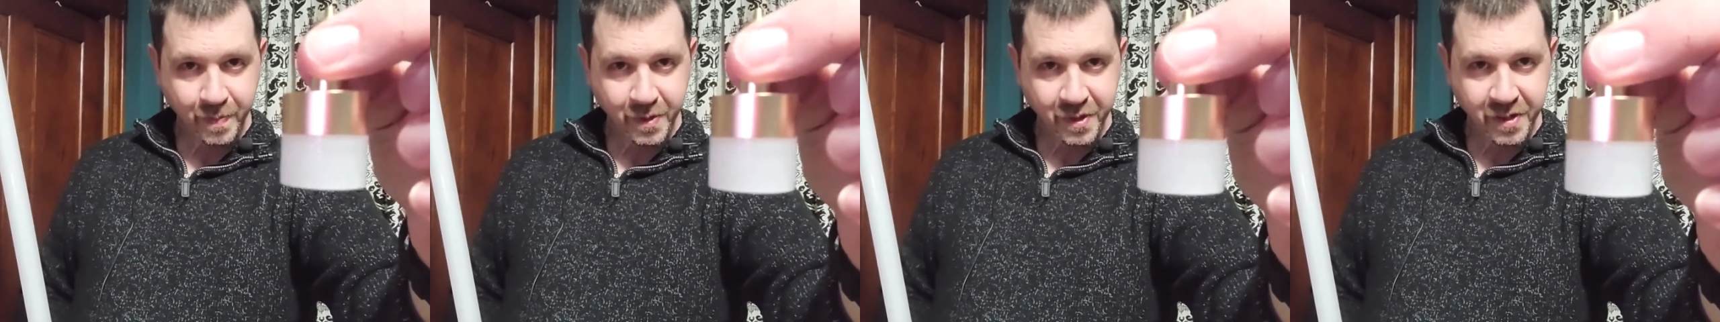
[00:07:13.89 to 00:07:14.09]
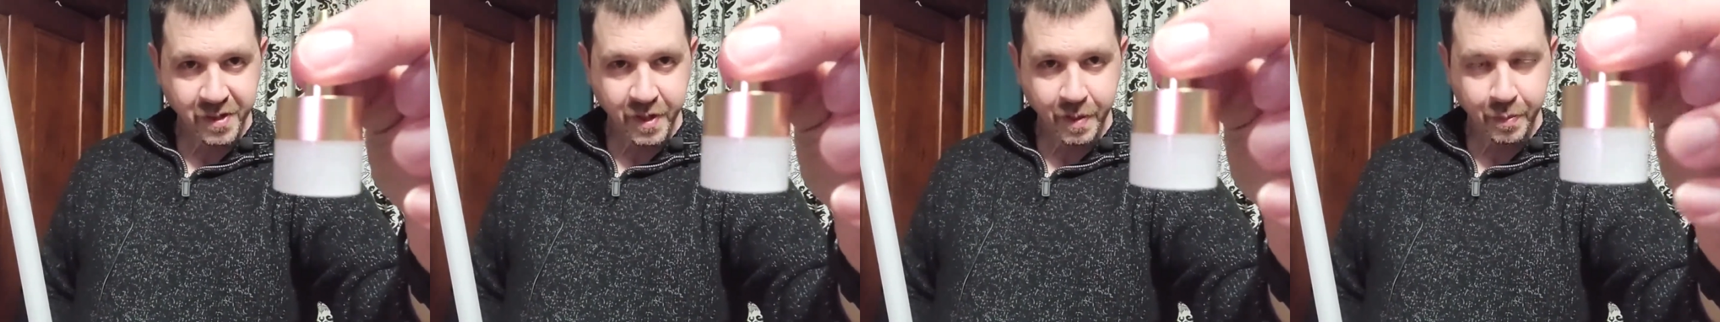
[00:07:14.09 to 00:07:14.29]

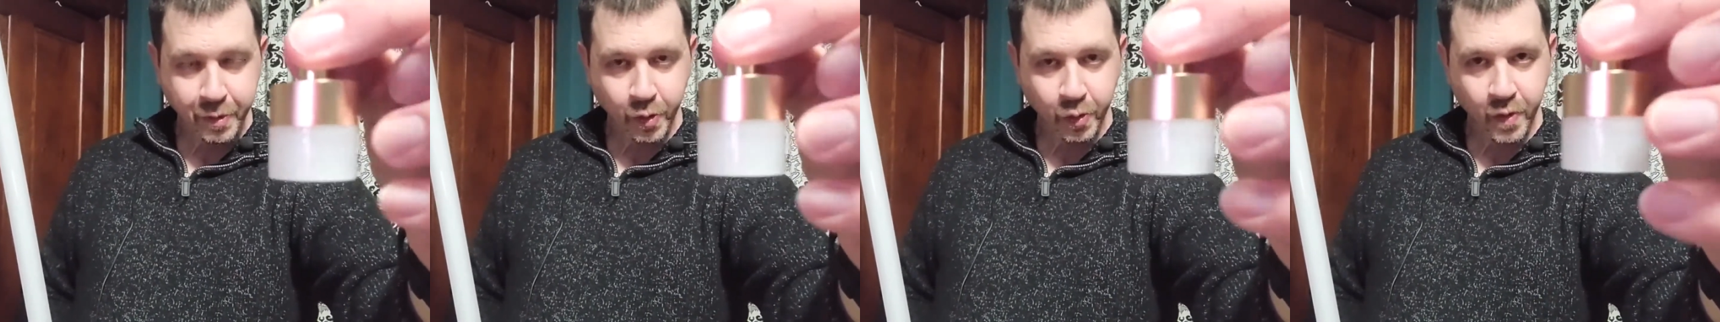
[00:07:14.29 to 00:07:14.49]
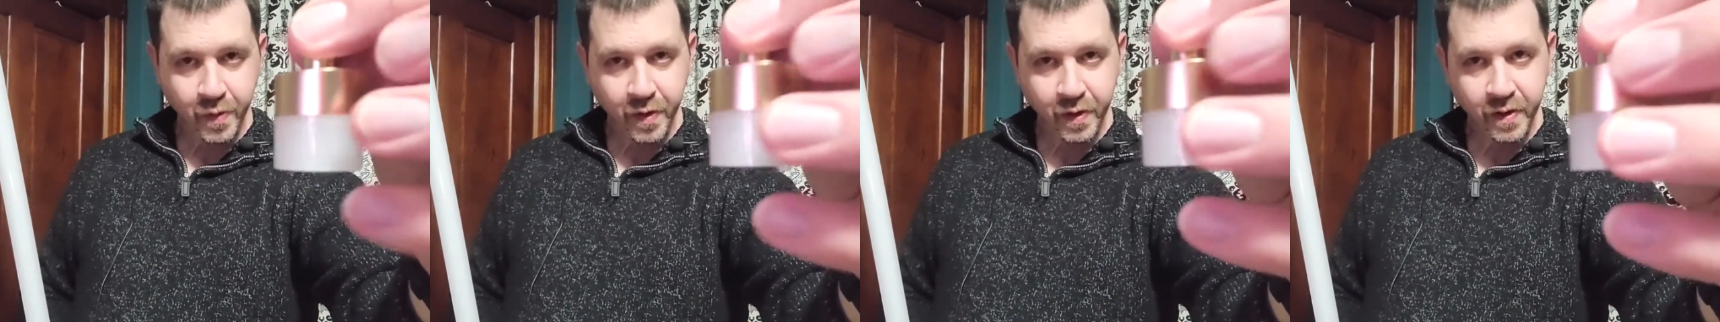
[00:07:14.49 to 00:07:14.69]
sent
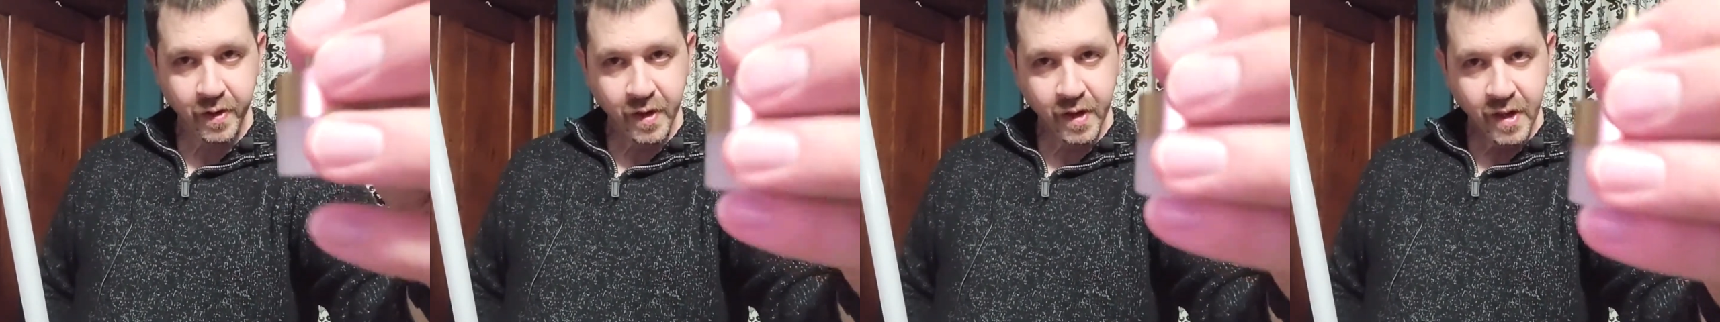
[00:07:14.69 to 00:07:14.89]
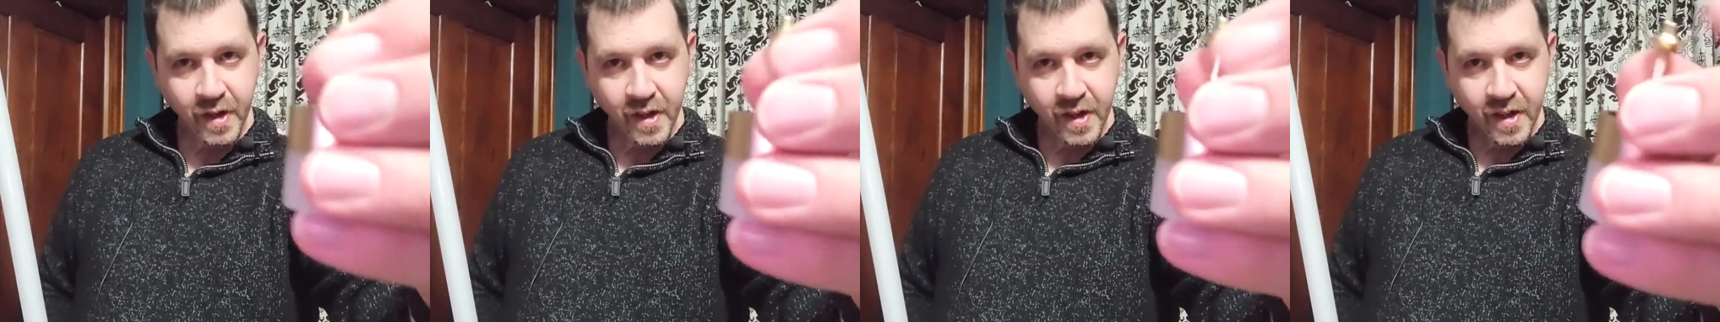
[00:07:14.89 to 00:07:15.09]
me with it.
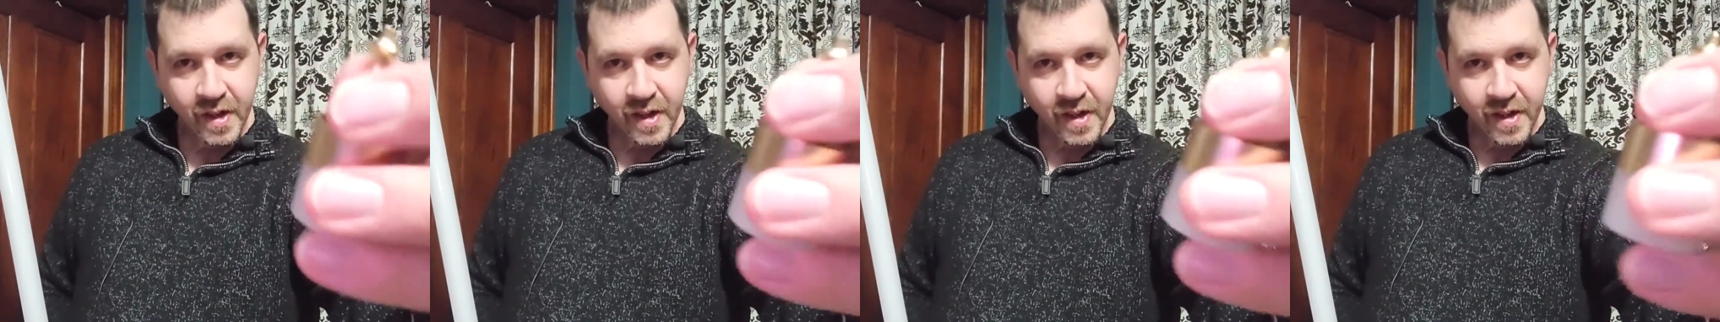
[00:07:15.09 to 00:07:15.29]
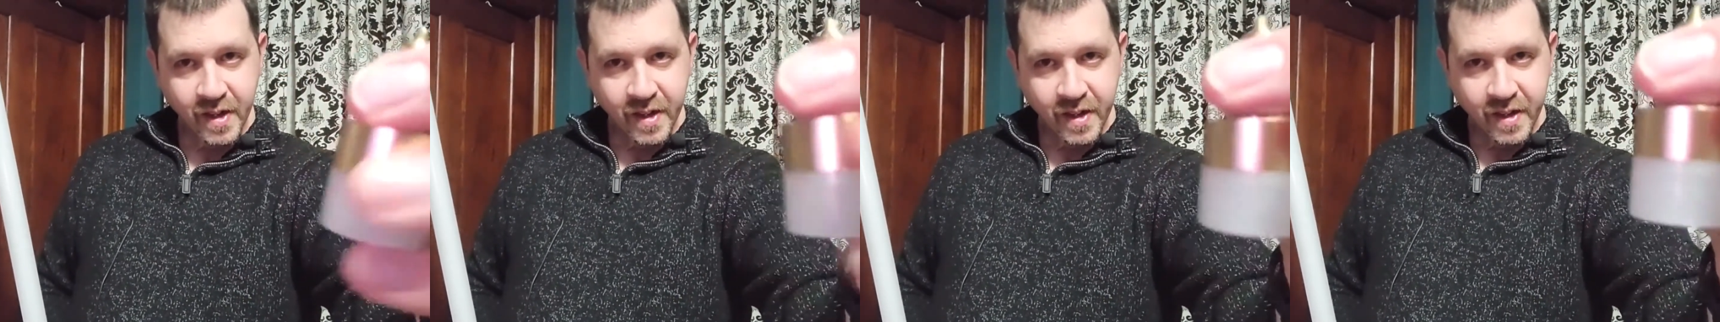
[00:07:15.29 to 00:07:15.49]

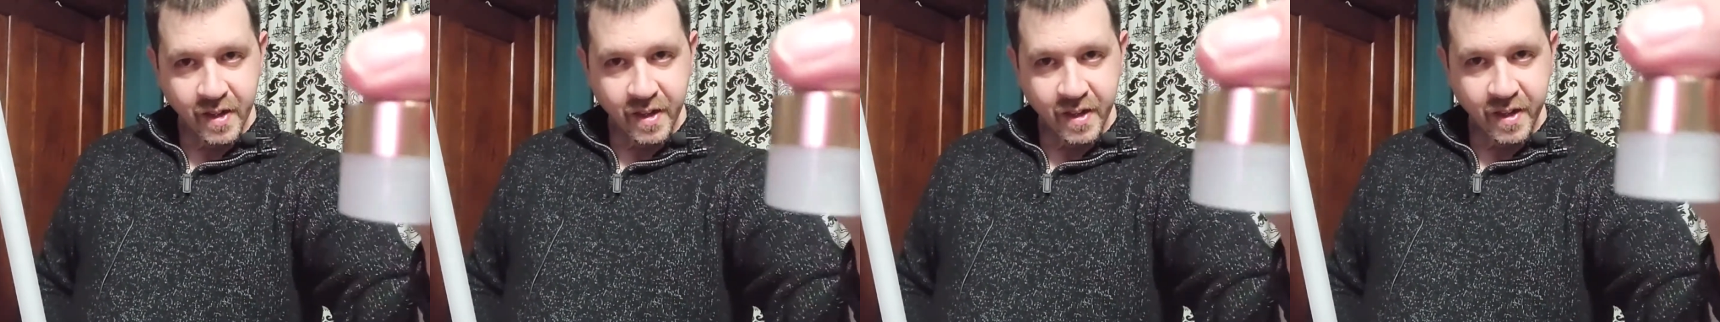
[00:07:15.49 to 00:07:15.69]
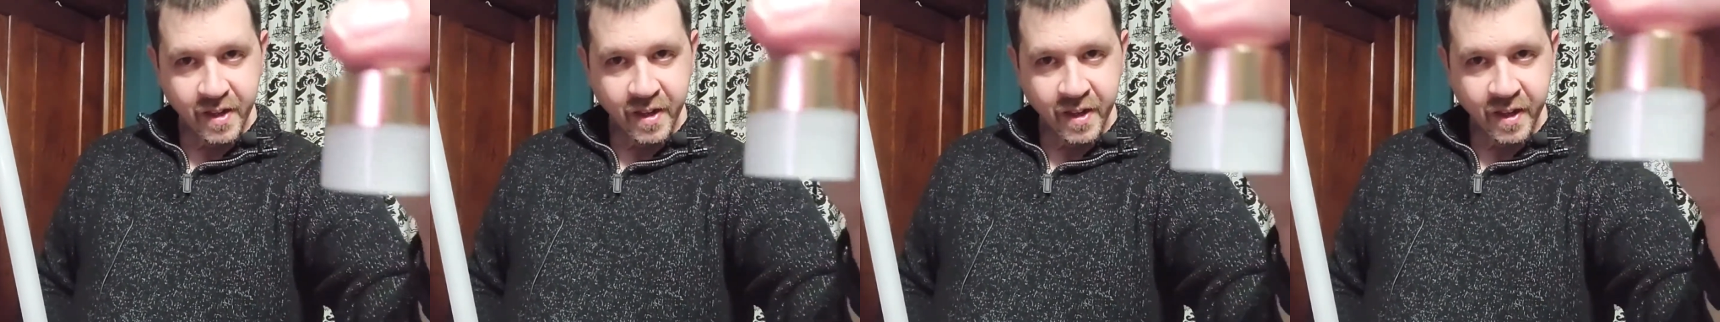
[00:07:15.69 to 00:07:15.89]

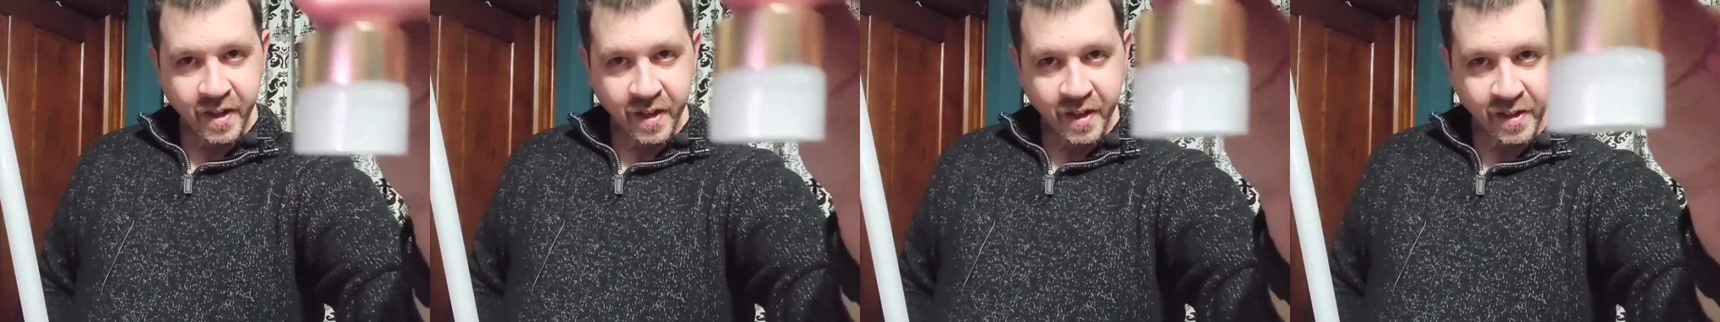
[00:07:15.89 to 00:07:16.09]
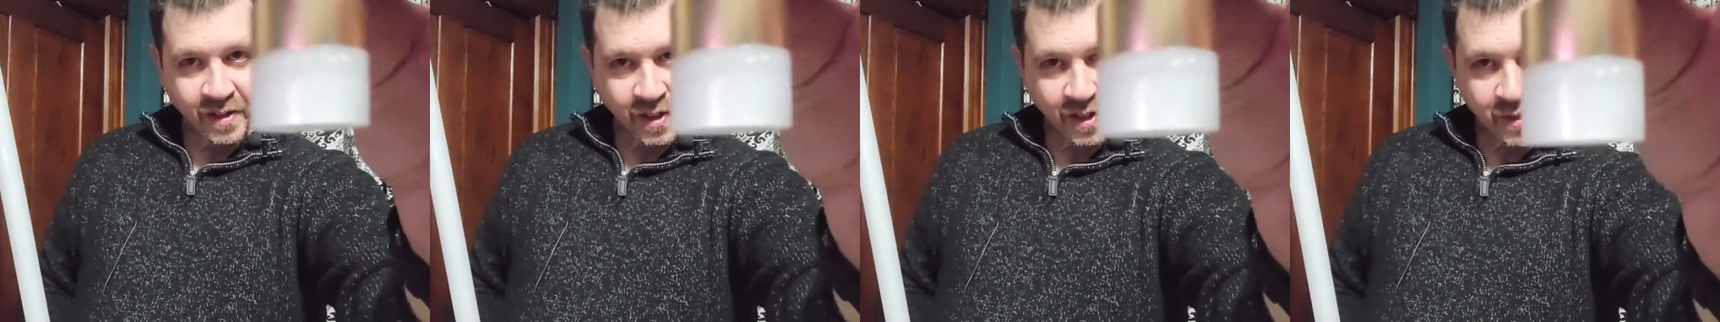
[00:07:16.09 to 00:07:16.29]

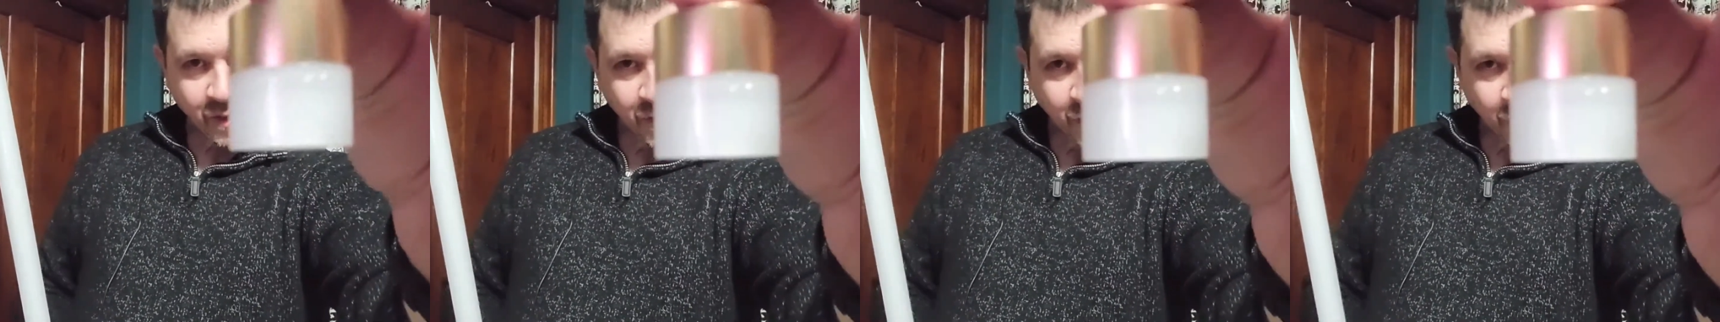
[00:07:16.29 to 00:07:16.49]
And I